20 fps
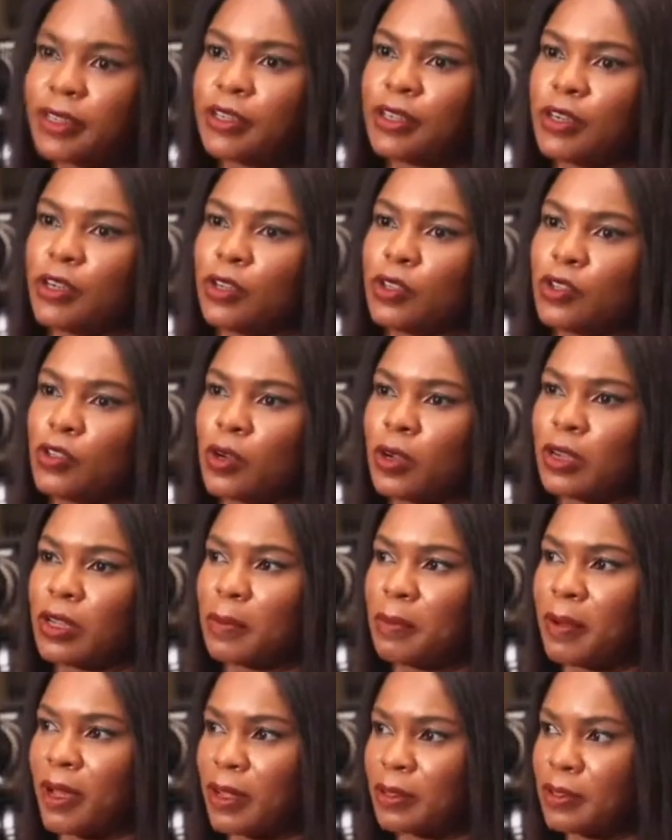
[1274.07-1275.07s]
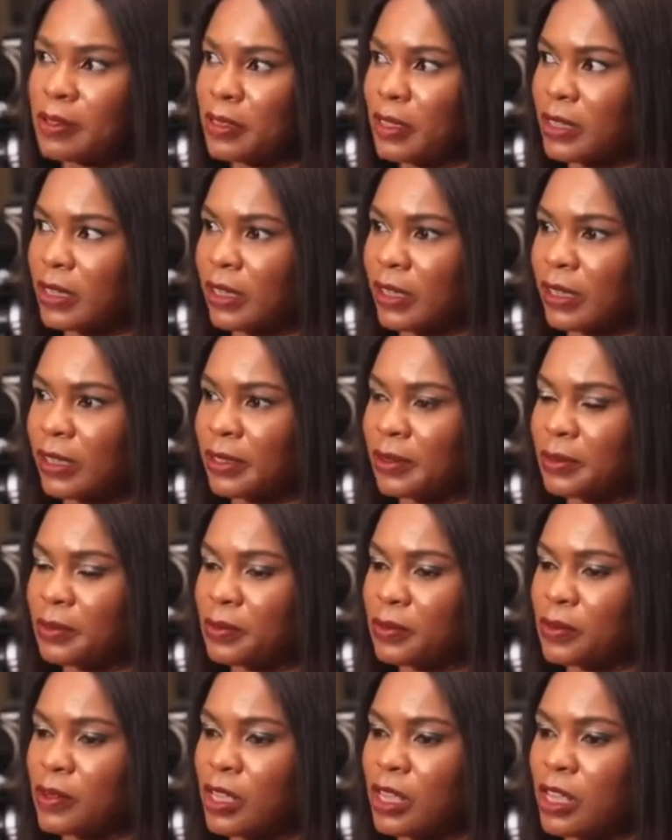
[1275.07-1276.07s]
Talk about
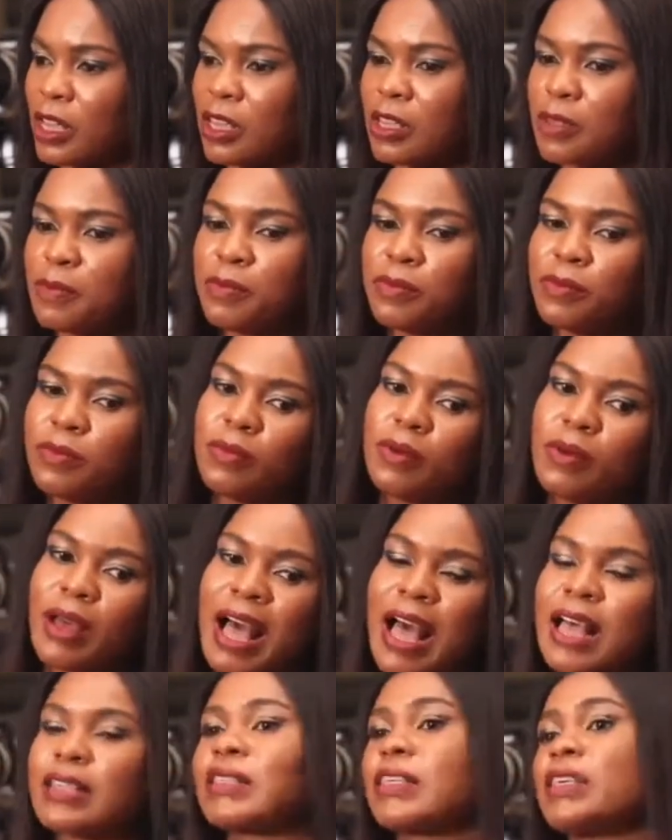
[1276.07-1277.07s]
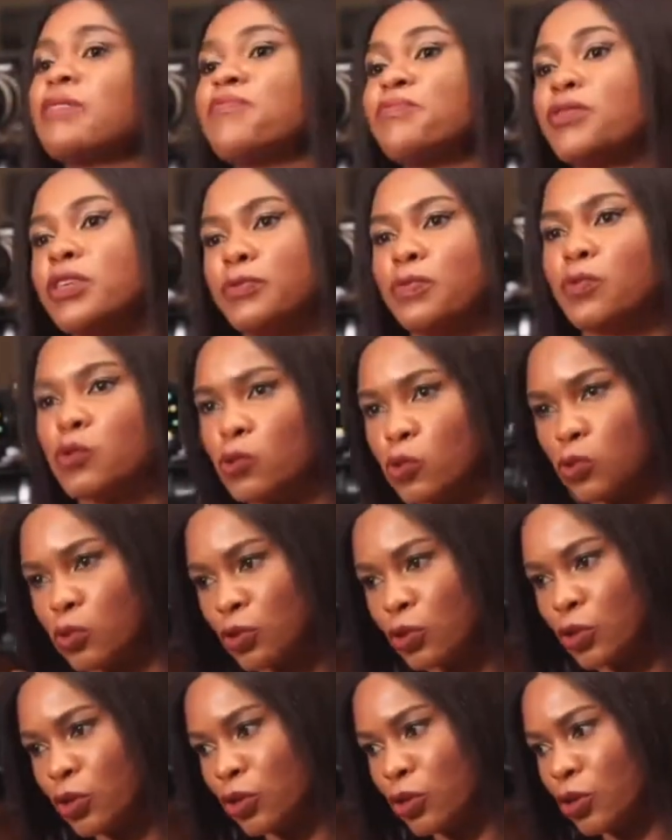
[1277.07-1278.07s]
him asking people
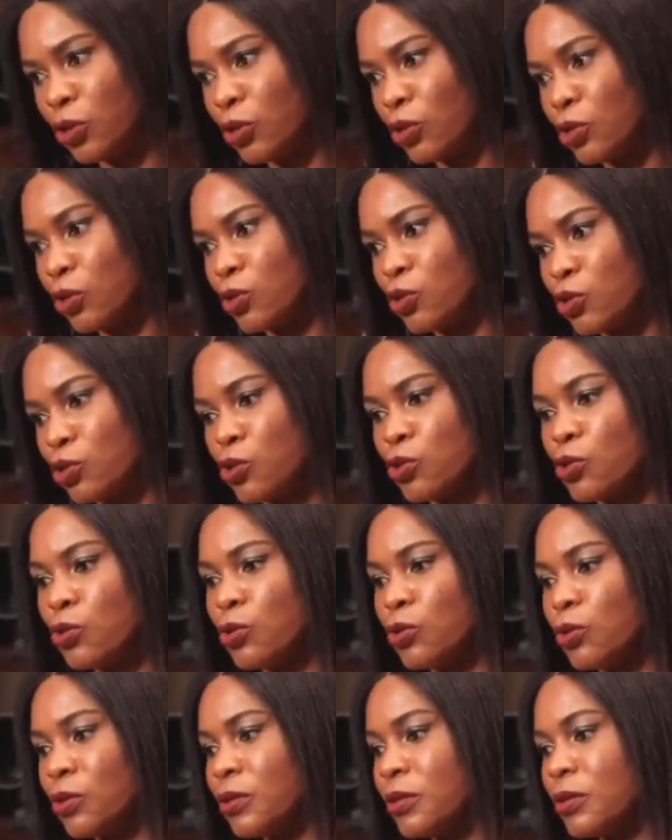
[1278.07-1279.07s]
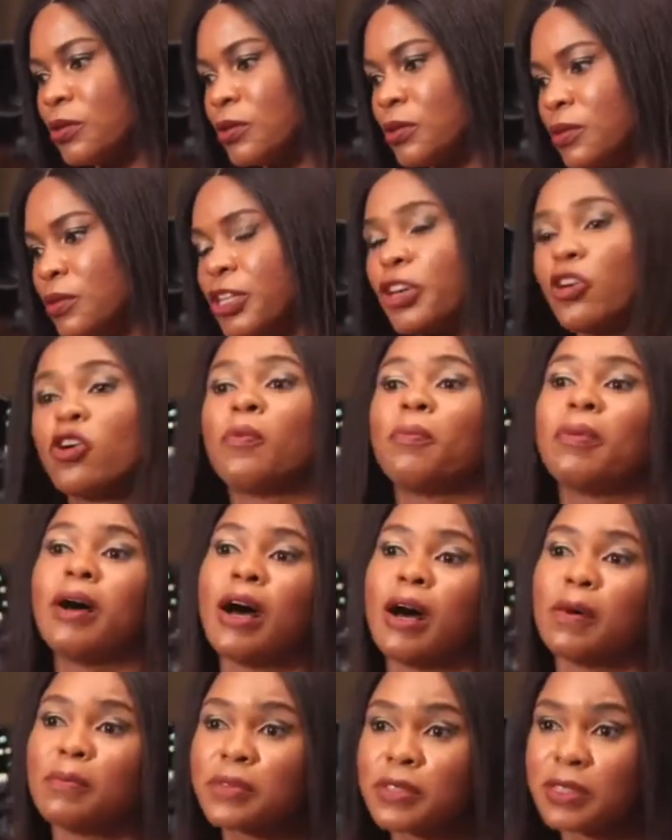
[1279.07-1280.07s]
to take up
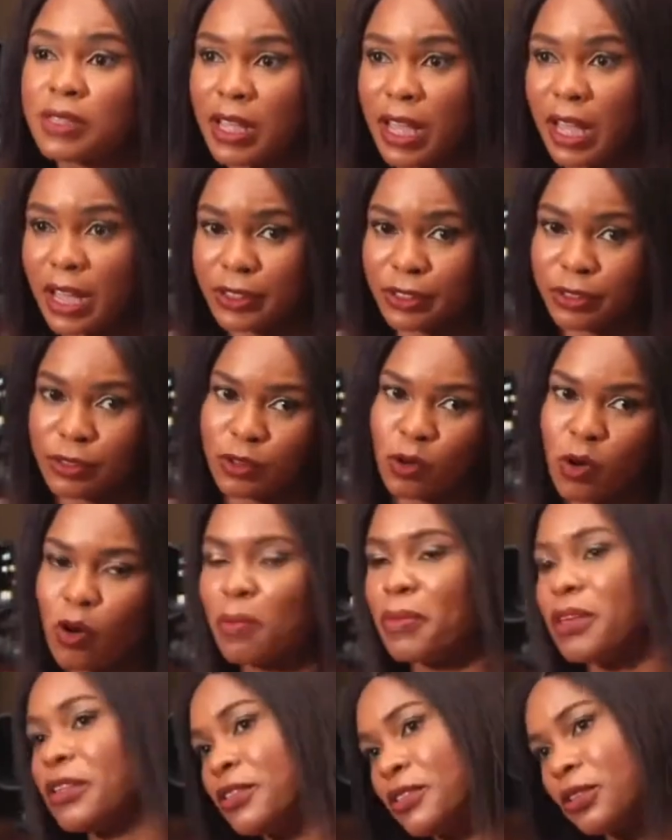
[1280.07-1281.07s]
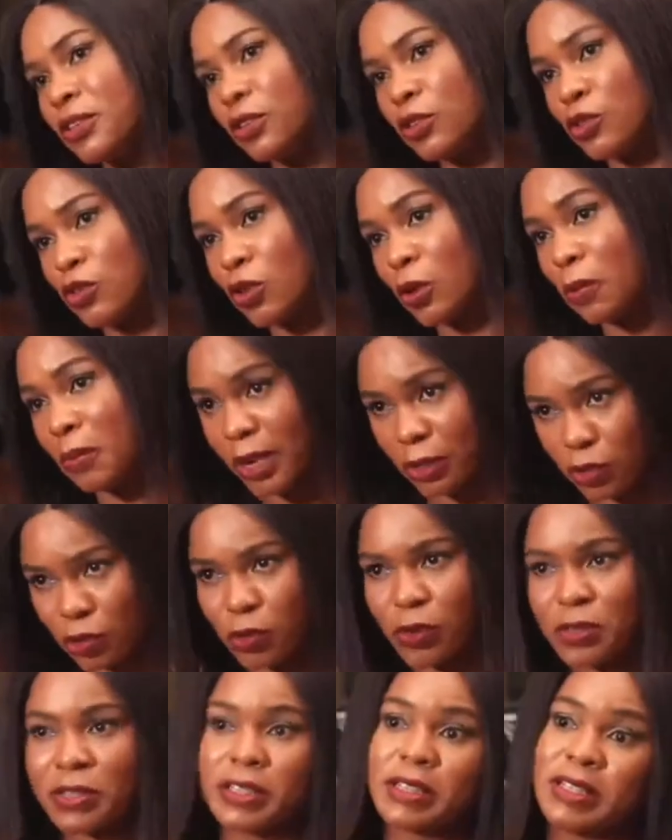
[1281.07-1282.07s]
arms and commit some
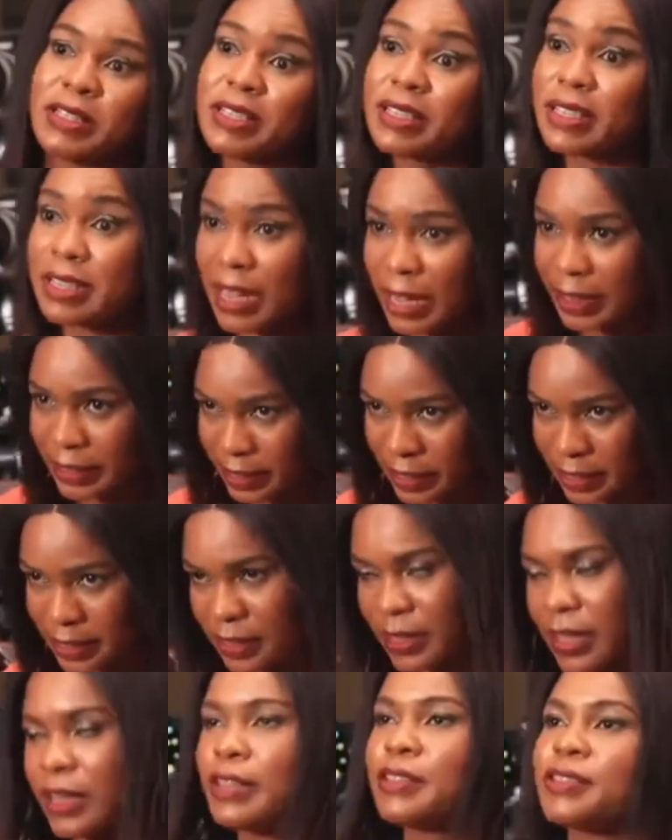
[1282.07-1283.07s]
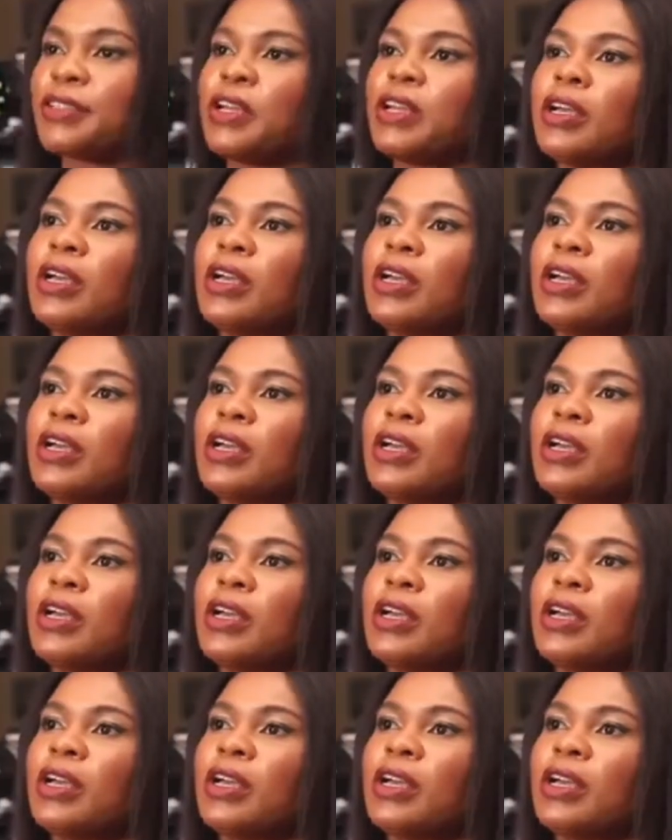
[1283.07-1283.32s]
atrocities, like they said.